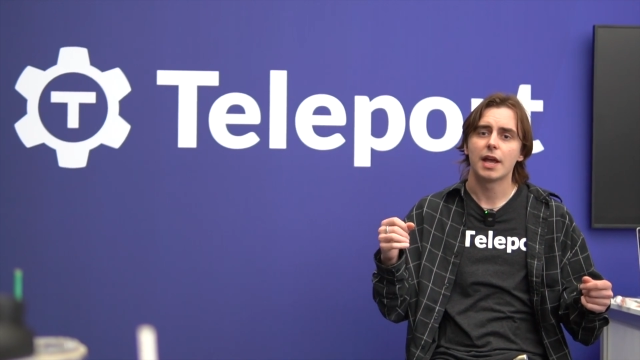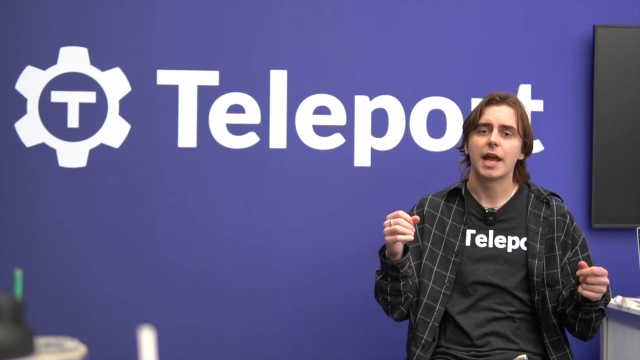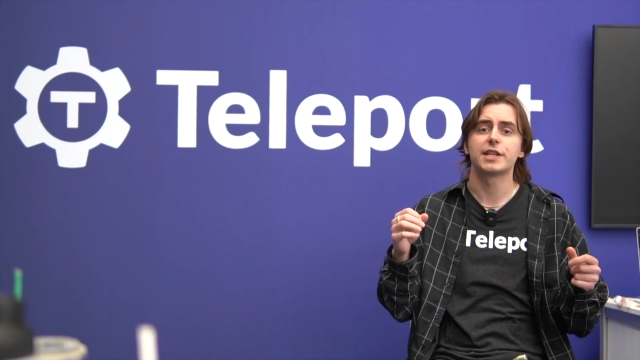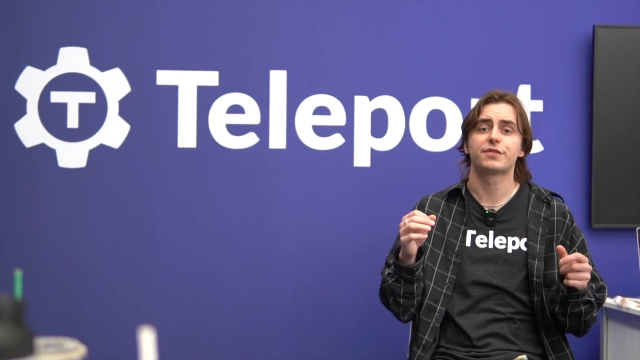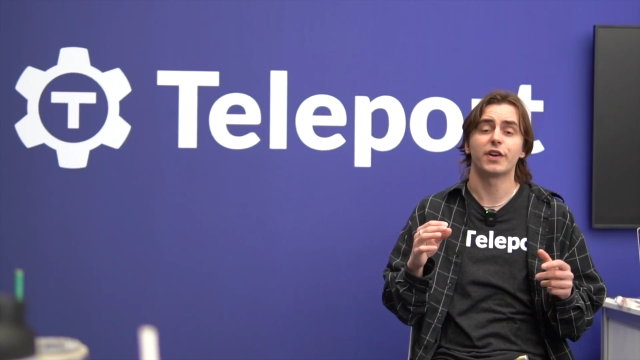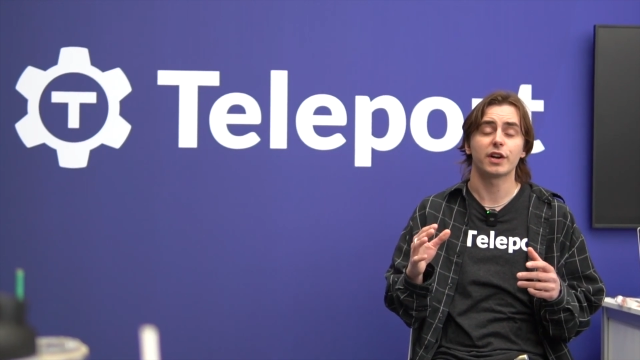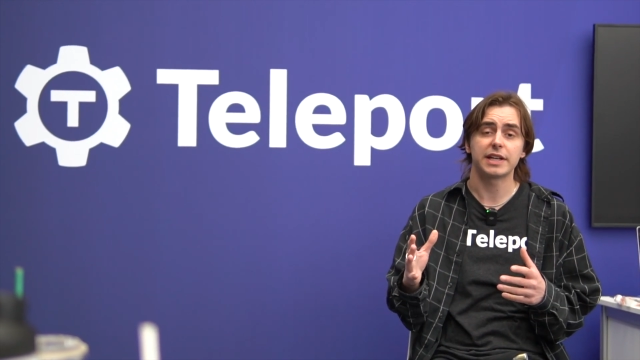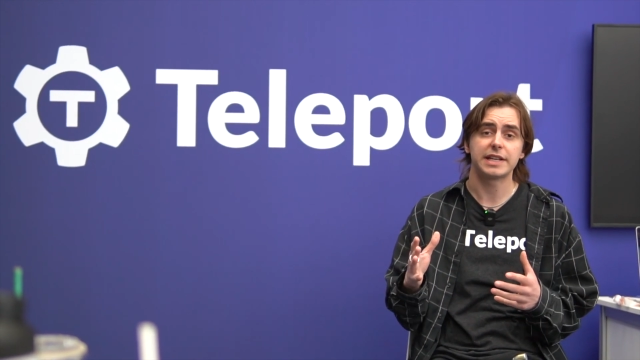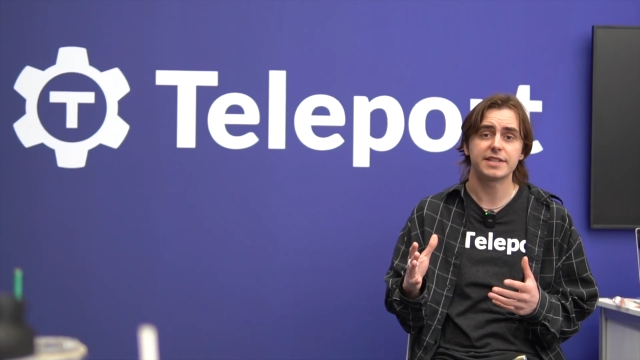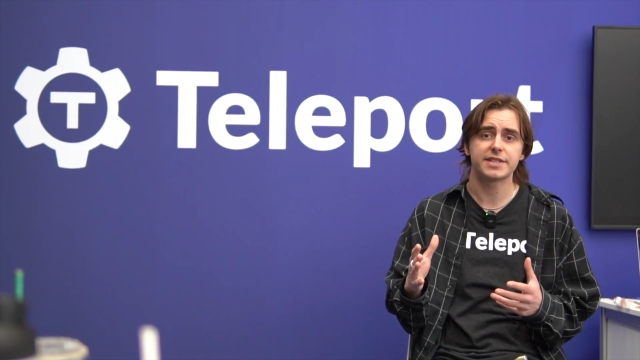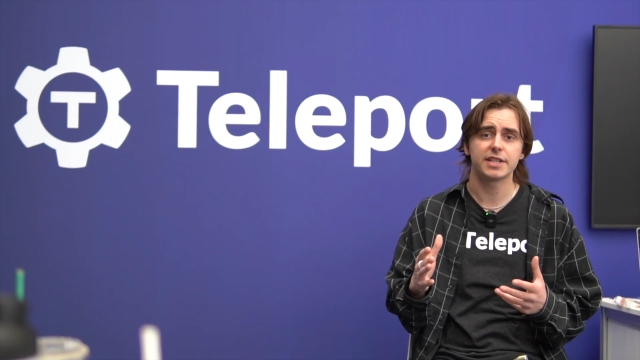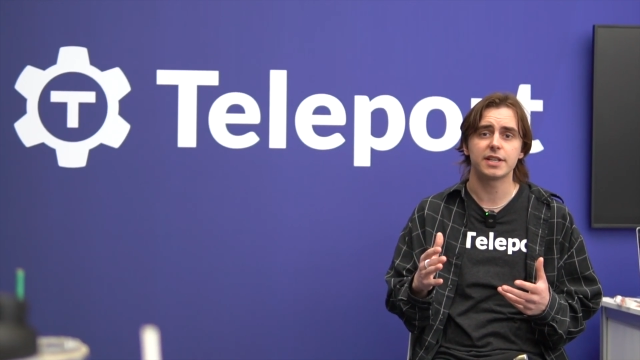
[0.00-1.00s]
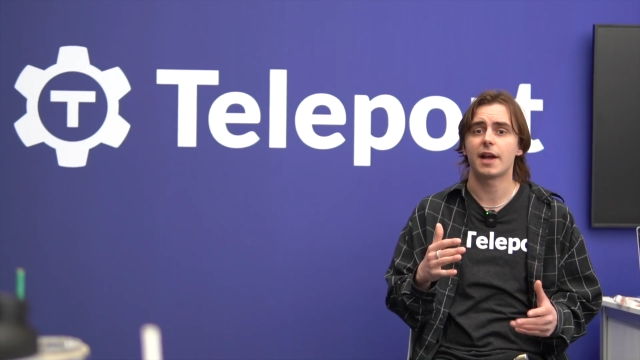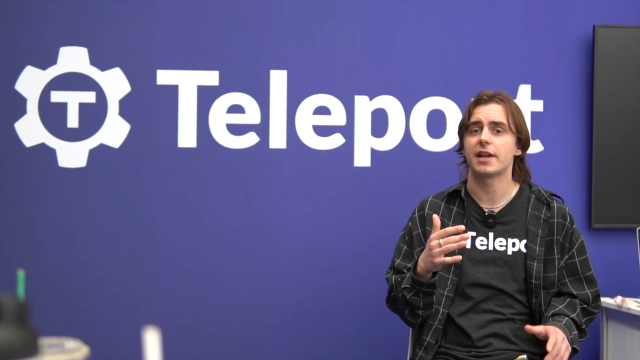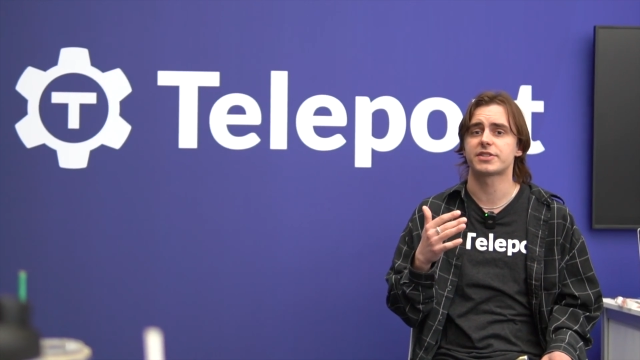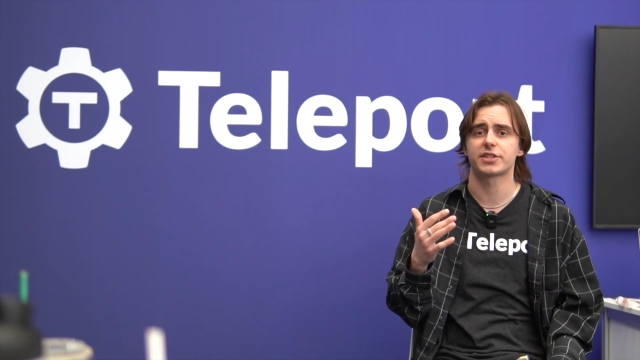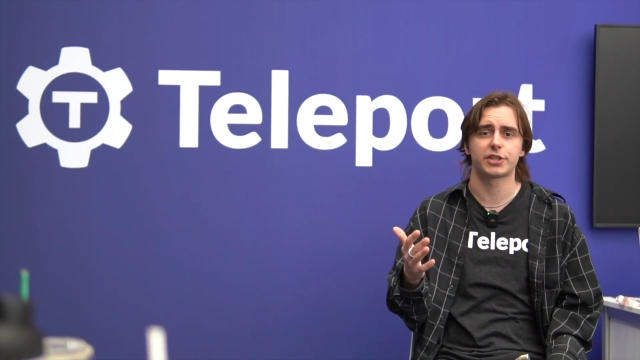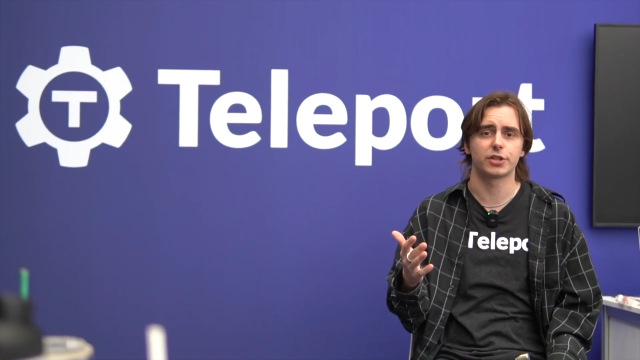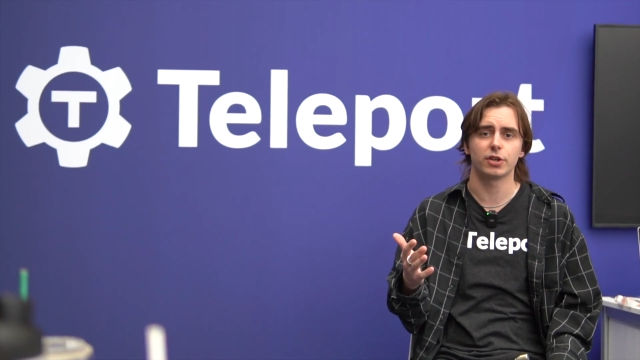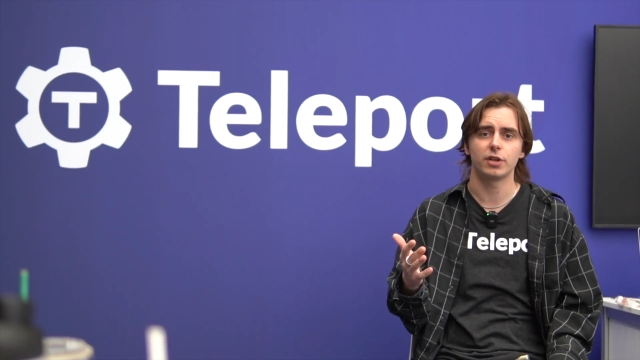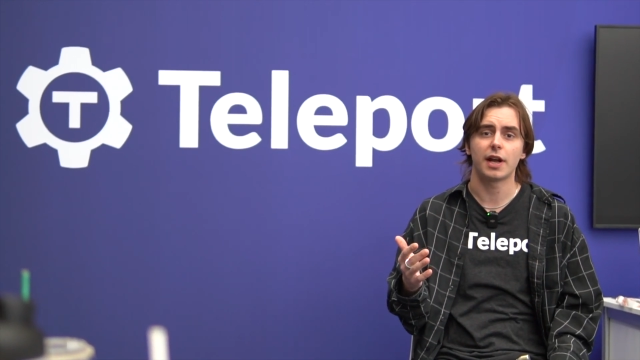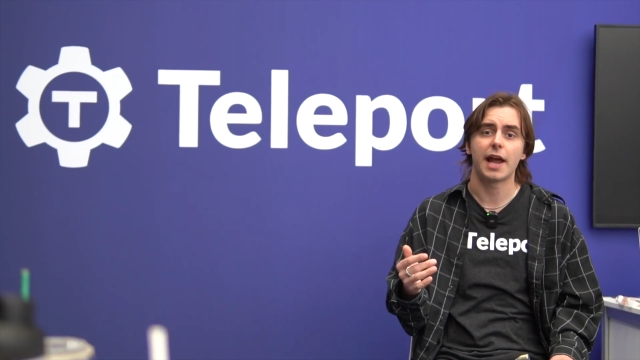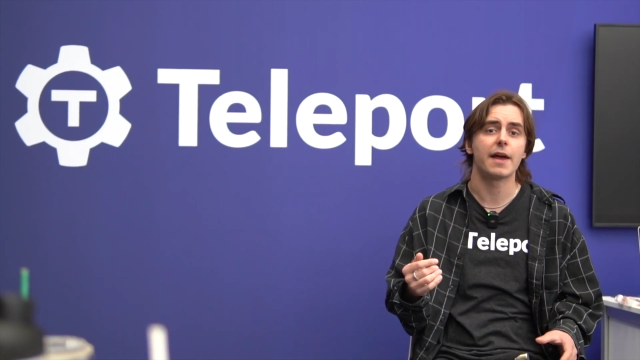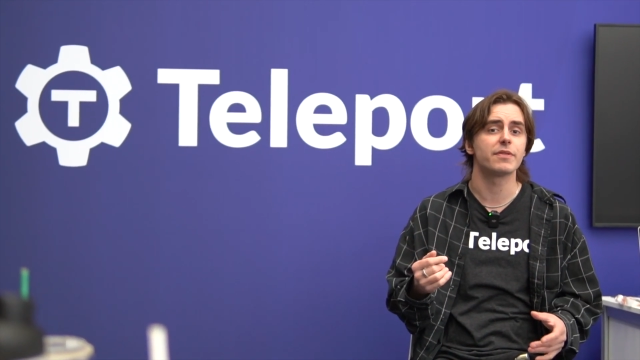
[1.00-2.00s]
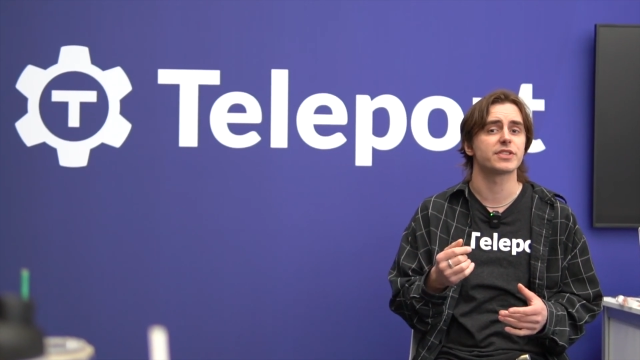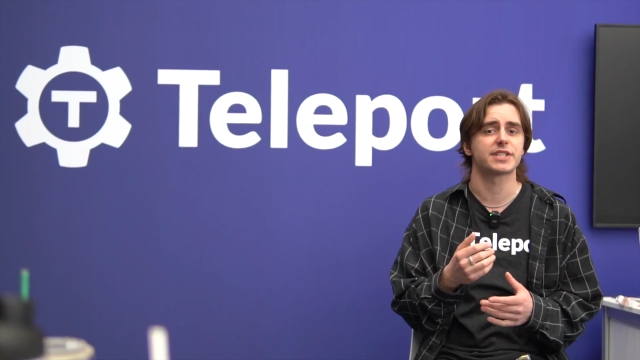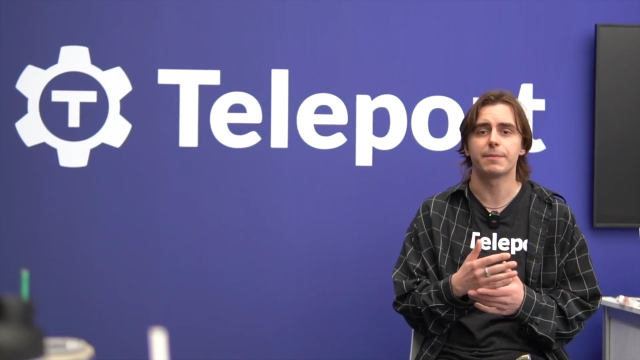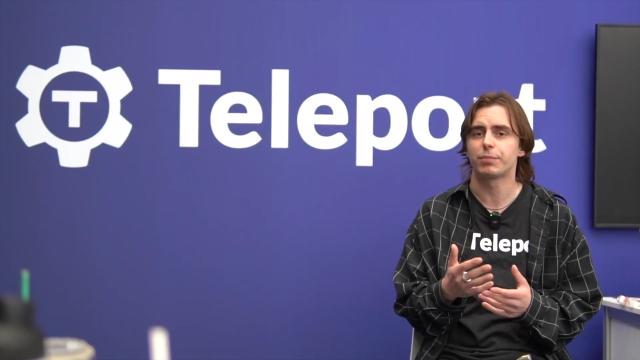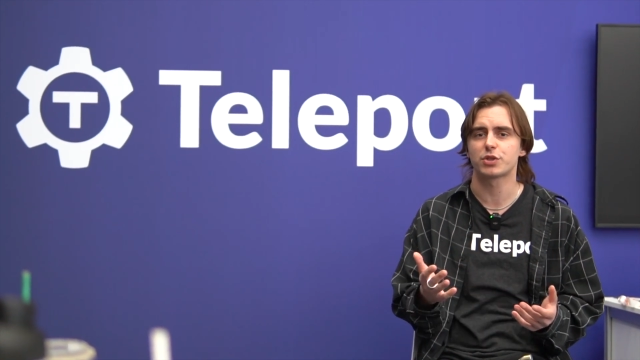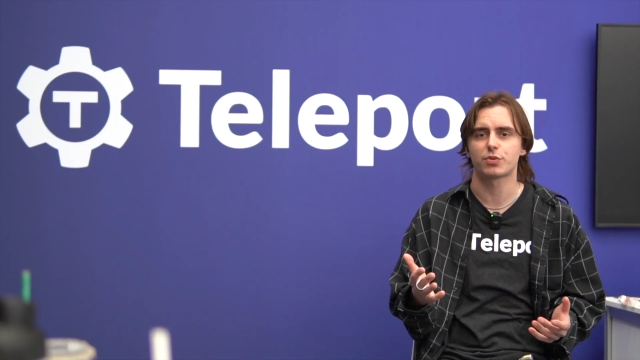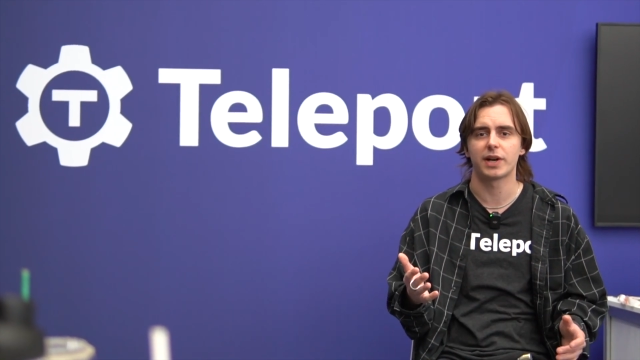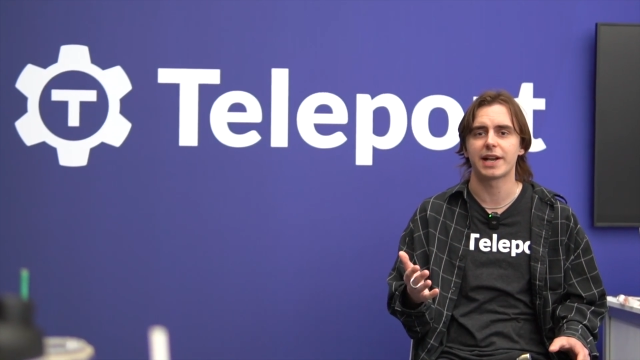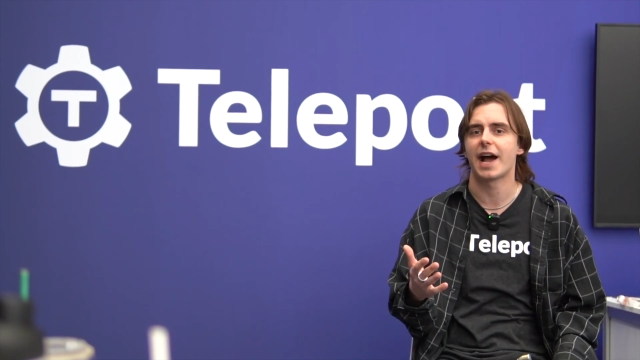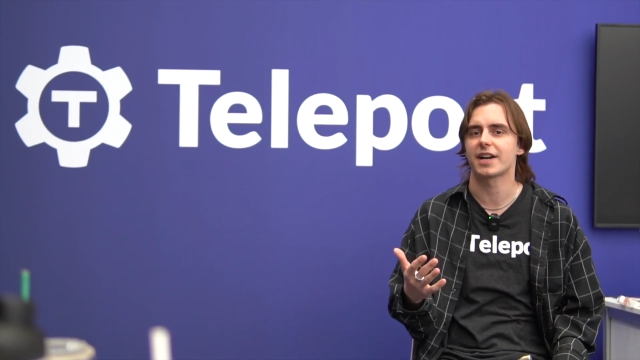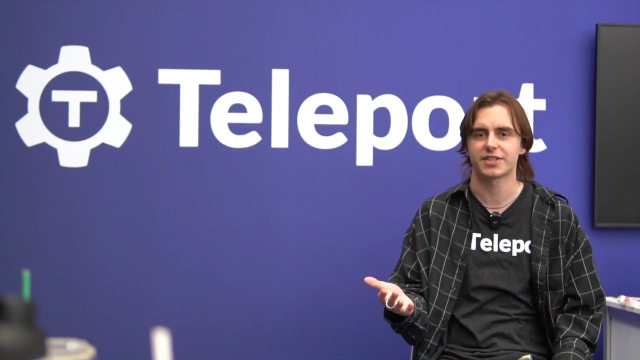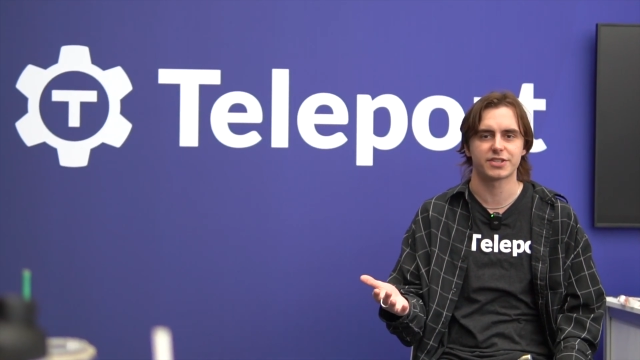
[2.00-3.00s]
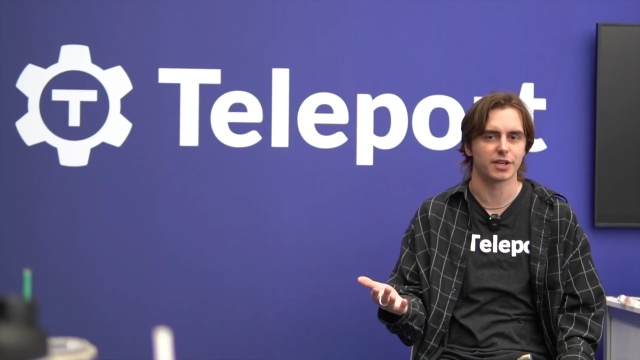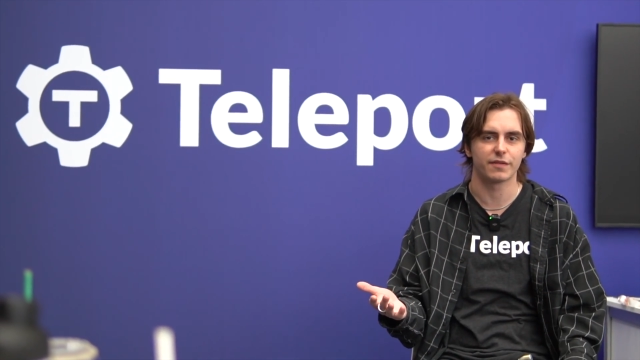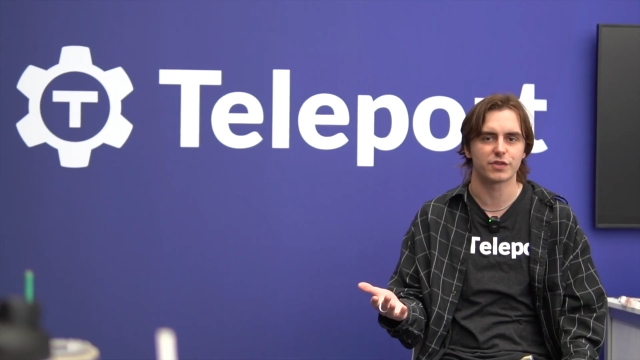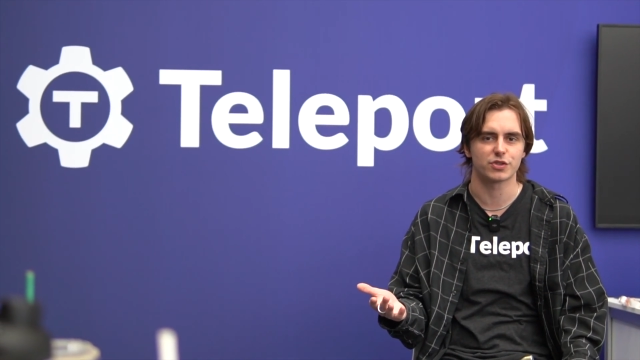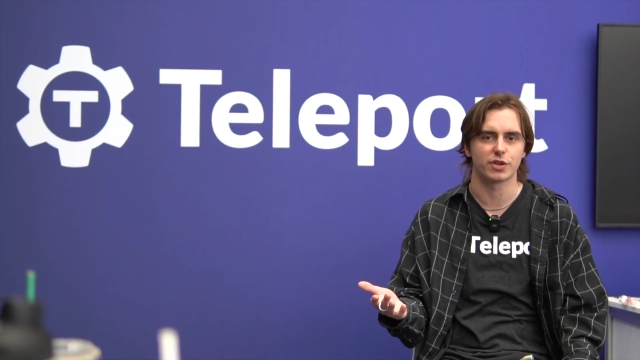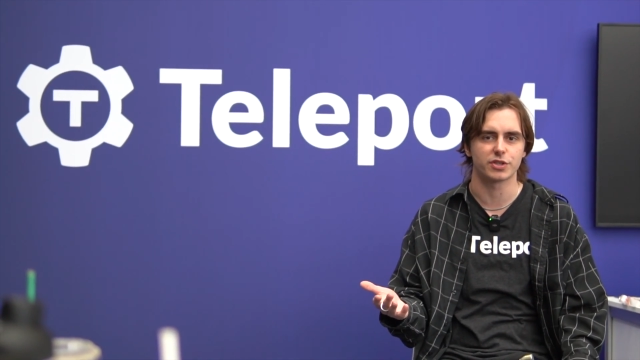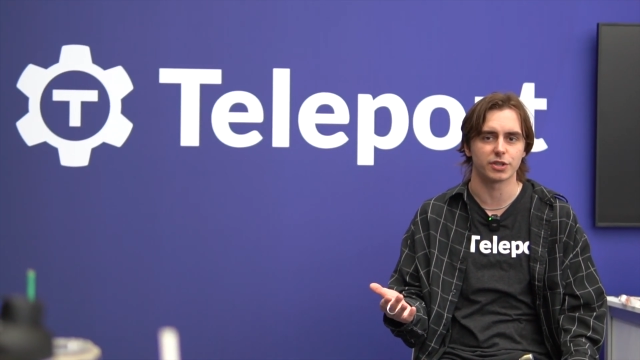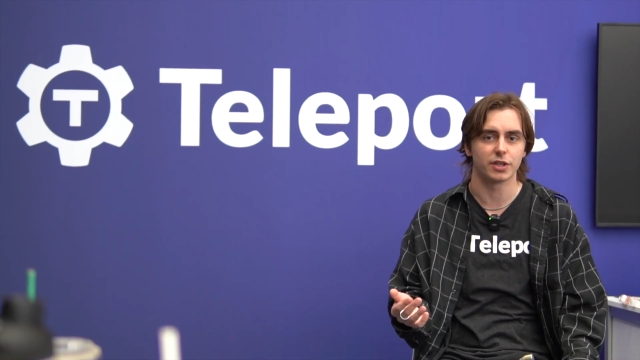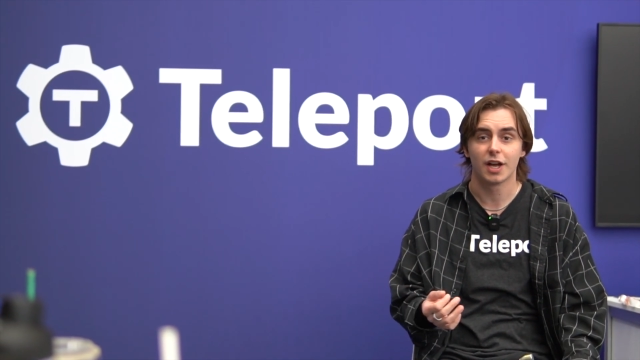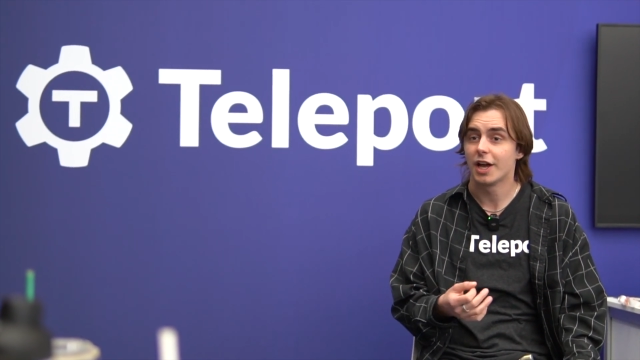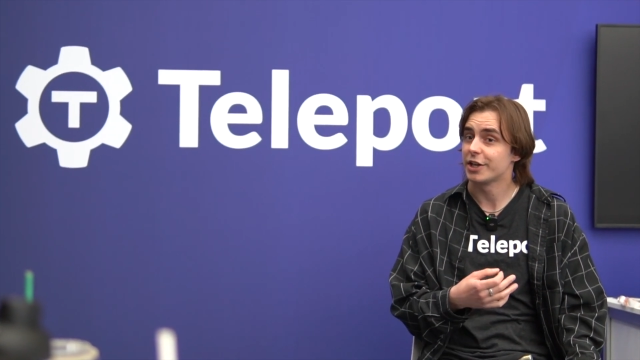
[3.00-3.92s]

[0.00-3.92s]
It's very easy and secure and the simplest way to access your infrastructure.